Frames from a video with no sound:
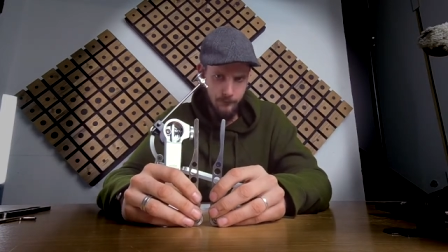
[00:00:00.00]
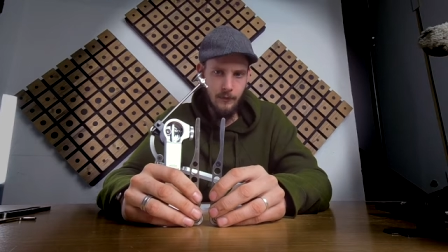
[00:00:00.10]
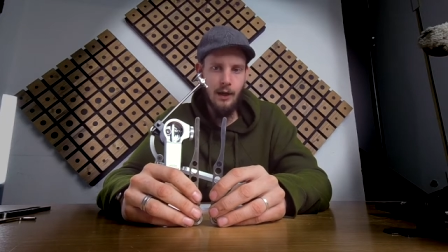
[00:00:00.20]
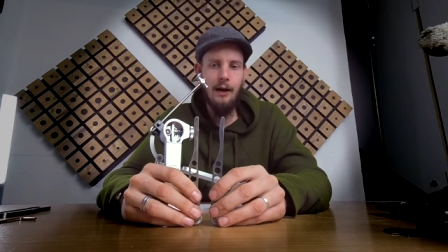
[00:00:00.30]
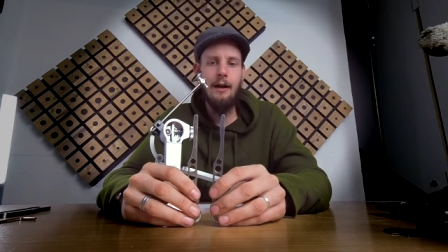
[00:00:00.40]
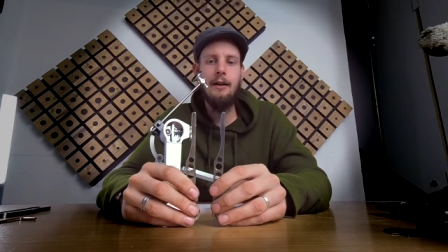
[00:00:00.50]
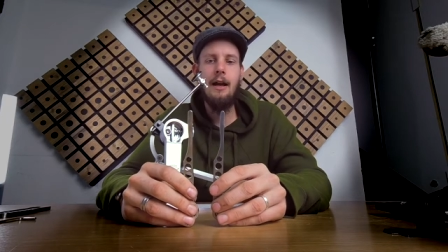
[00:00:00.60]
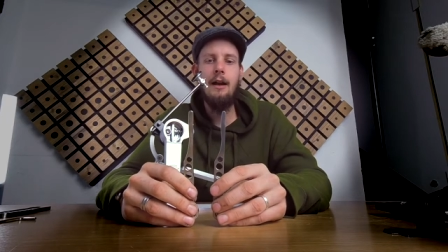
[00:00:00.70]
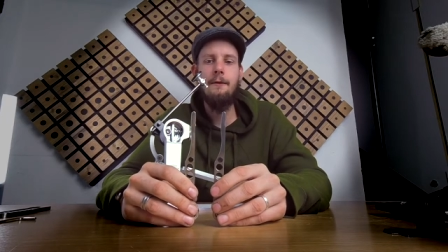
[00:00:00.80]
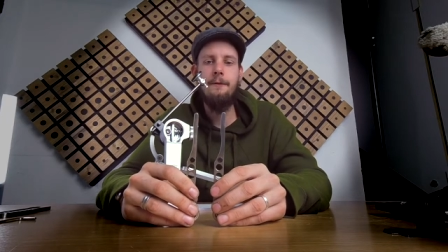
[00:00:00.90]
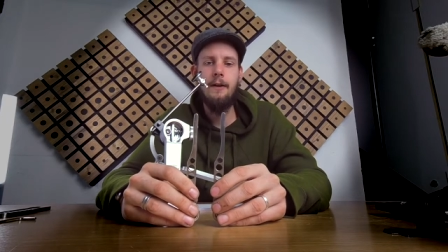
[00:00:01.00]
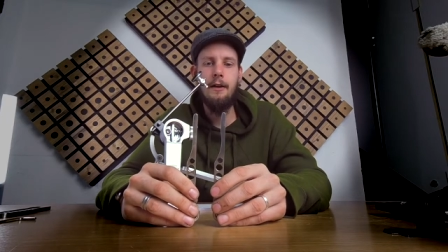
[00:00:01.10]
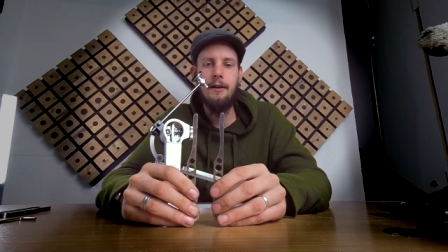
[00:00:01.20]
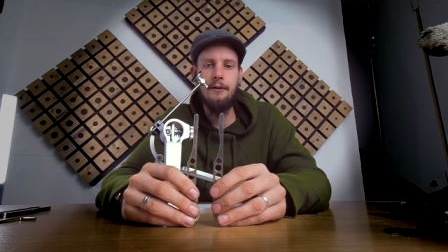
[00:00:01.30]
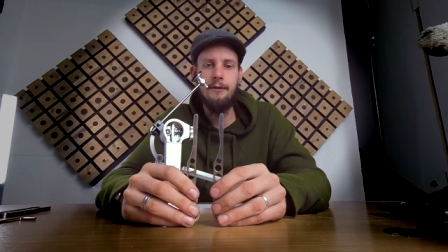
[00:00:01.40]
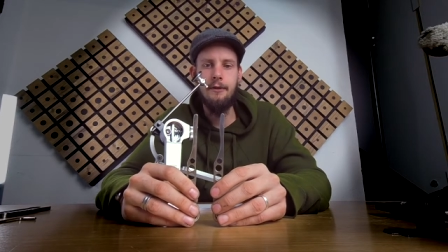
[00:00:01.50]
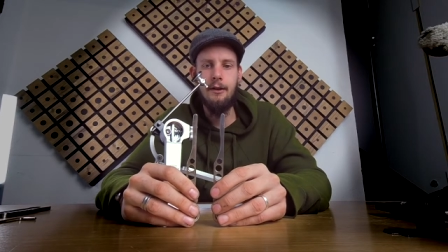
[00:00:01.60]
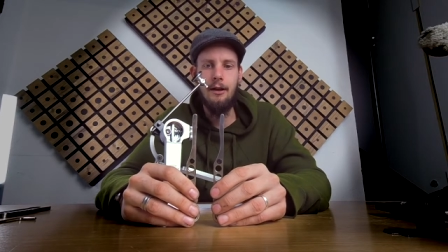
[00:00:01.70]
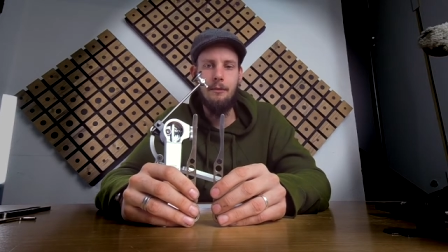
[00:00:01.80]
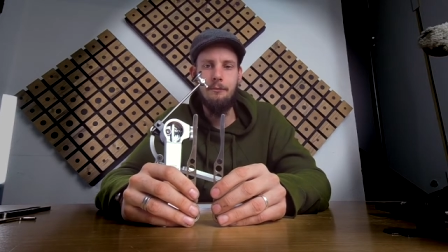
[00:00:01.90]
I have is 2
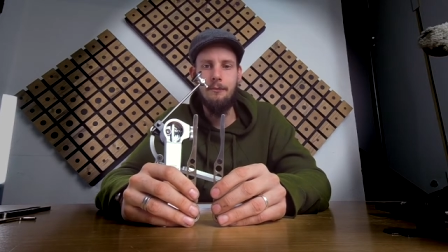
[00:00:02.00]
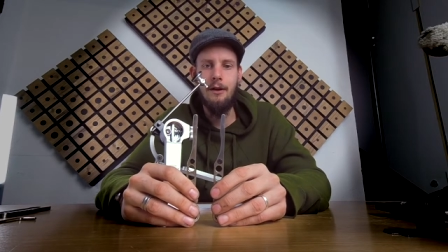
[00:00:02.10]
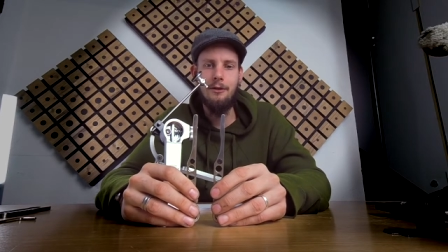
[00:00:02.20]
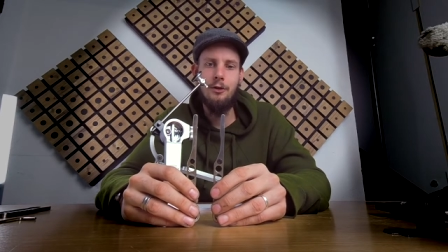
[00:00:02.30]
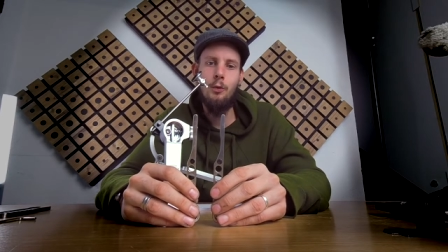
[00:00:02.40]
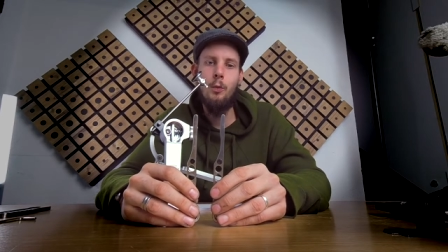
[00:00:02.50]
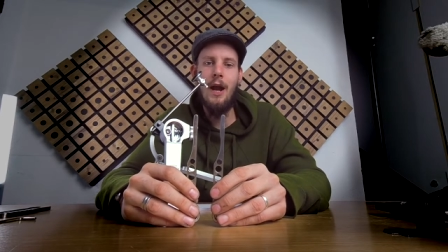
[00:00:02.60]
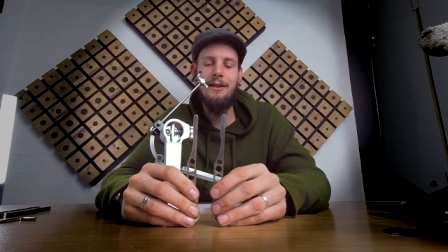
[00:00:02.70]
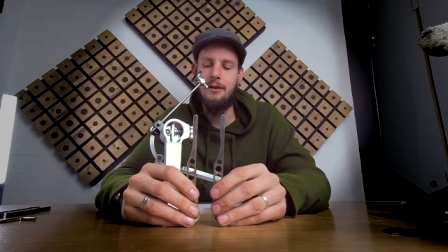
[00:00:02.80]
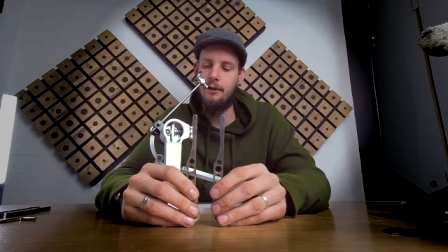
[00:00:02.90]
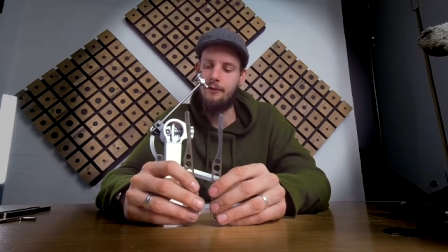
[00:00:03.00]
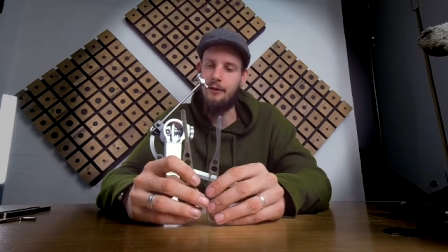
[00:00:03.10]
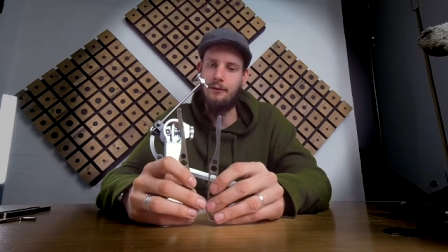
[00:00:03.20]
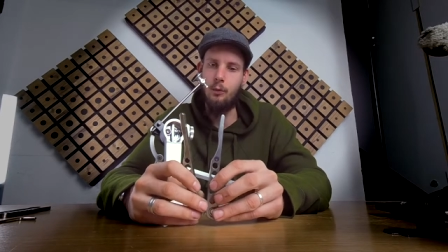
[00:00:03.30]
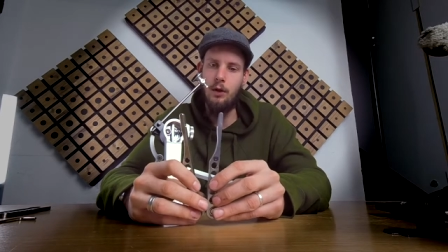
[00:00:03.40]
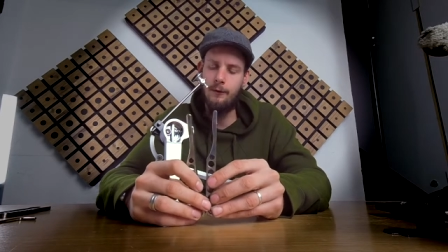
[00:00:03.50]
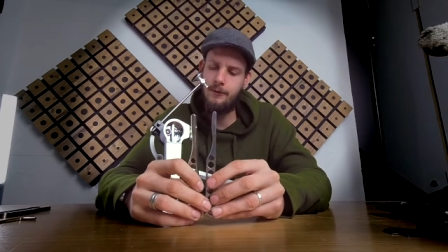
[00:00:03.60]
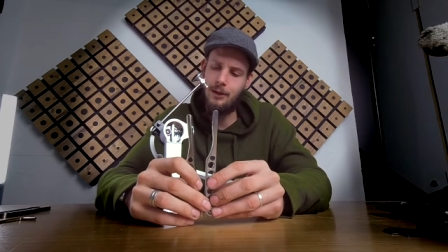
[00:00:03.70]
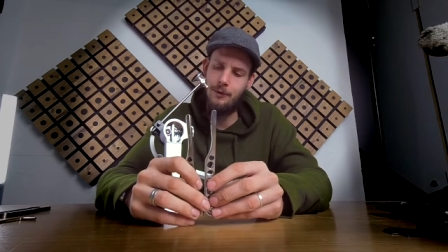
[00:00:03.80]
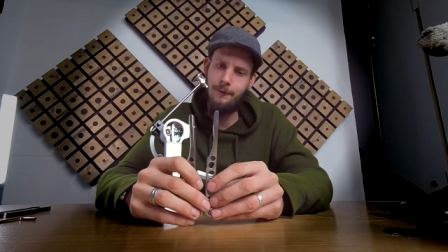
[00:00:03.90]
radiuses. One of
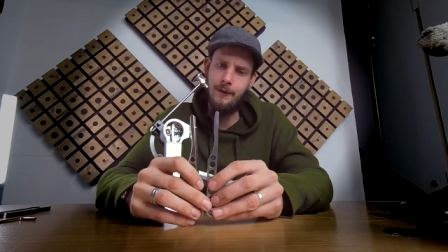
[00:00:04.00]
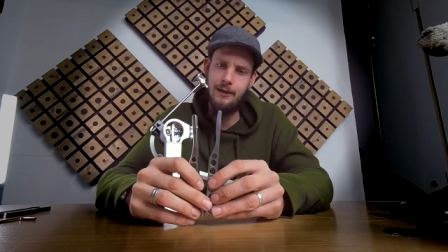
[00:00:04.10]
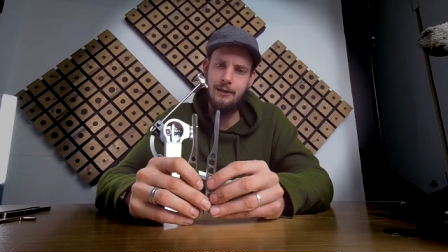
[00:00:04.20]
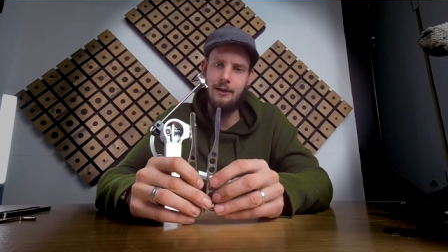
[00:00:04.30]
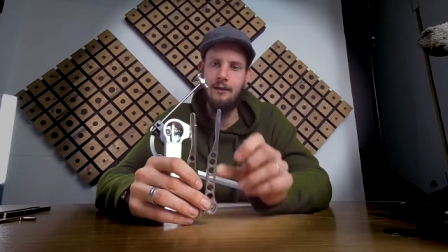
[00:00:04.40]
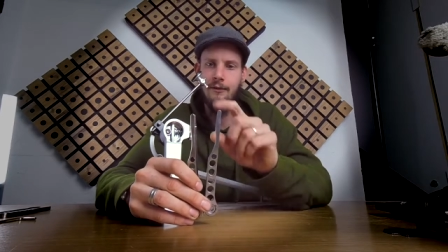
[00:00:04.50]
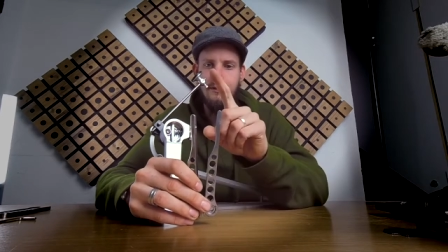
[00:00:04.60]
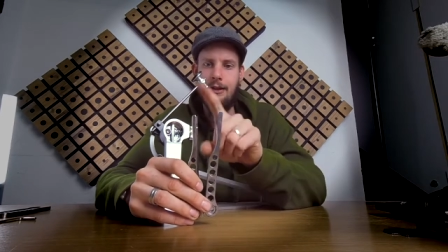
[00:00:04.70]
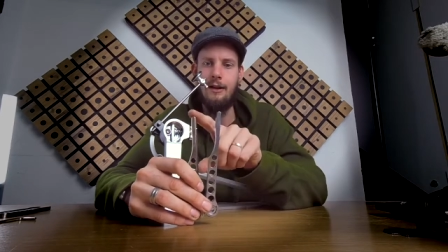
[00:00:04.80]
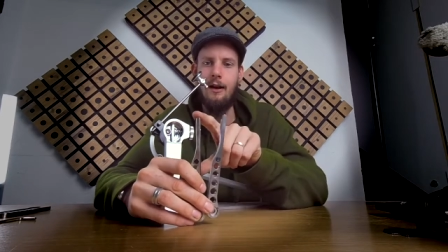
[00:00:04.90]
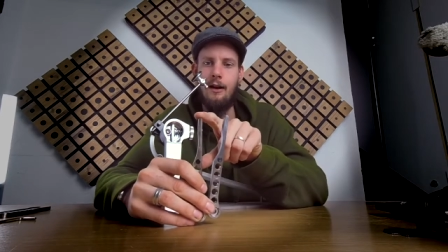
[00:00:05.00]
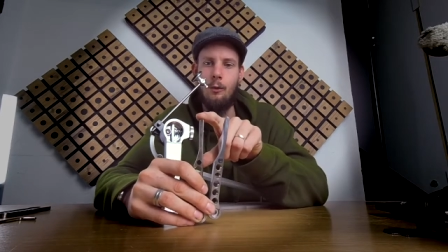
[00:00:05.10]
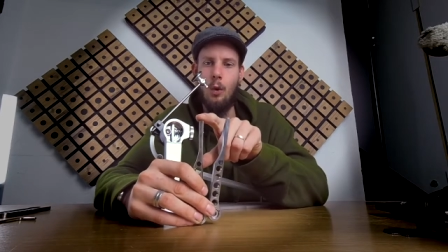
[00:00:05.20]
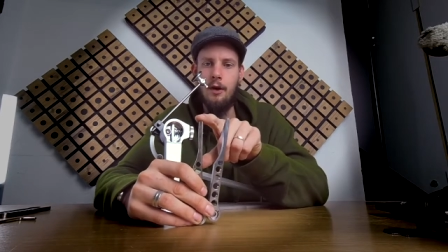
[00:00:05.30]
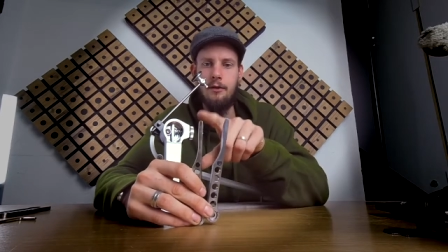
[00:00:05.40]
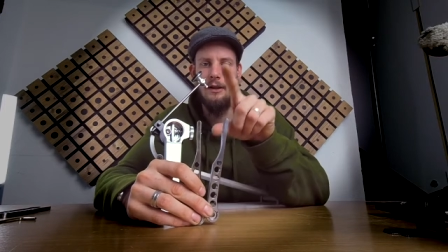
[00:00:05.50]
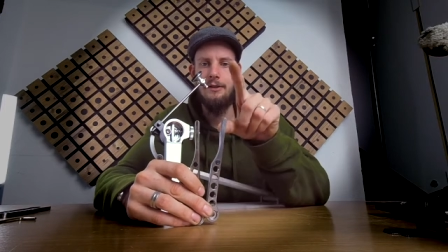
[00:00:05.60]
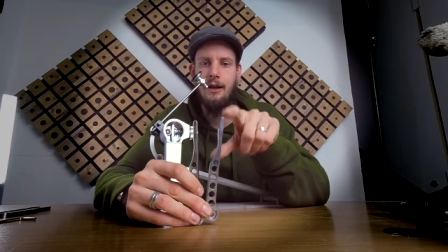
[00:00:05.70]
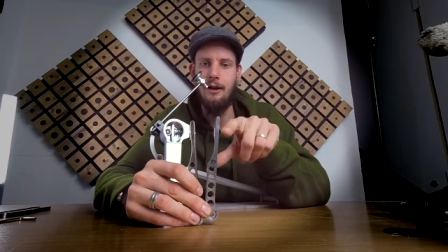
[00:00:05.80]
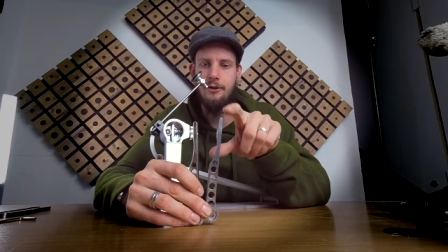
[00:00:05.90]
them, I think, this is the R1 and
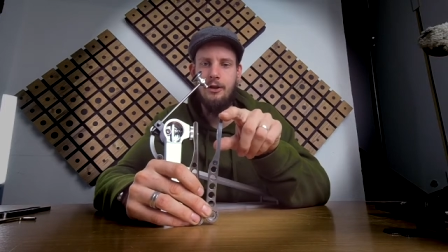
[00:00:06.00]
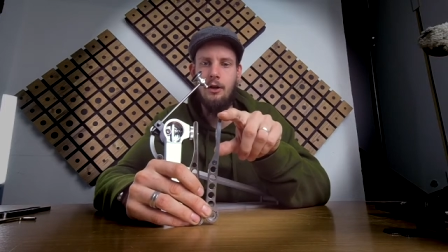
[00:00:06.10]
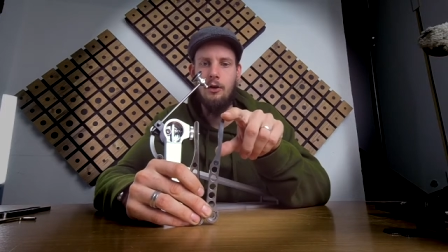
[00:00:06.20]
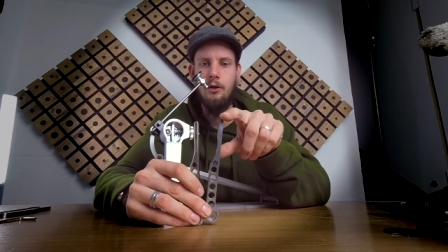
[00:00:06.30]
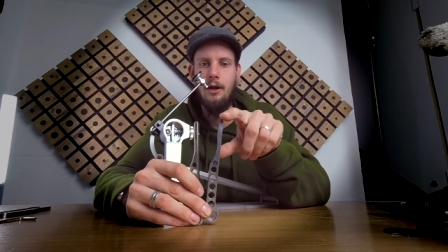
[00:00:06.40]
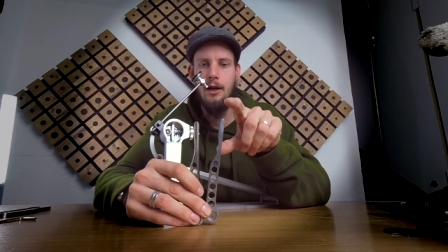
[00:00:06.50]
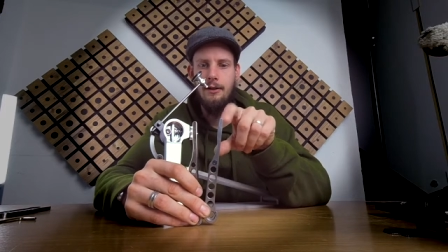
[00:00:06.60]
the R2.